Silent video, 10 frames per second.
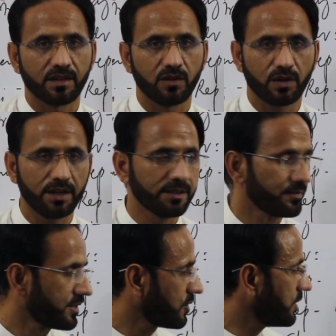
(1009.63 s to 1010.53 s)
Okay,
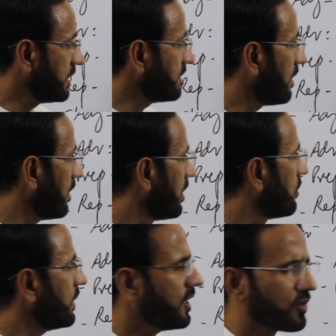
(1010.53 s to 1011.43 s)
so these are
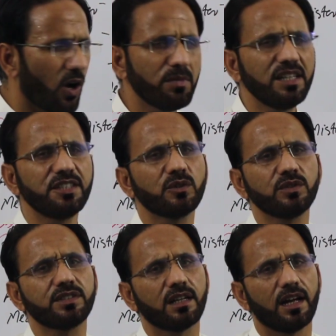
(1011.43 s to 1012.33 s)
very commonly
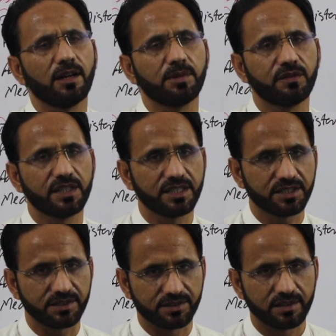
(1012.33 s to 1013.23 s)
used
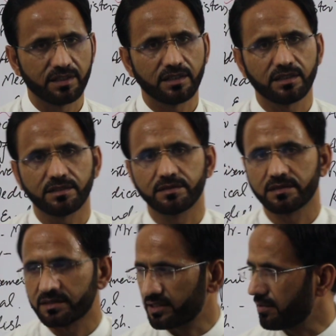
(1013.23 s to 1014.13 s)
abbreviations.
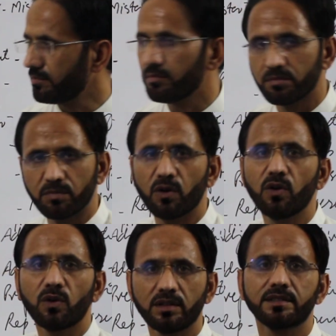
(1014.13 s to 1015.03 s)
Some
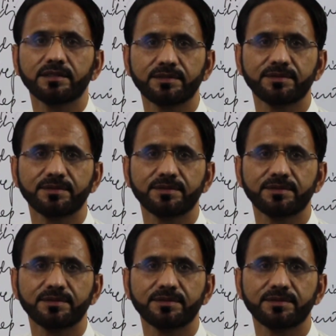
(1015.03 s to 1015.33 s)
more.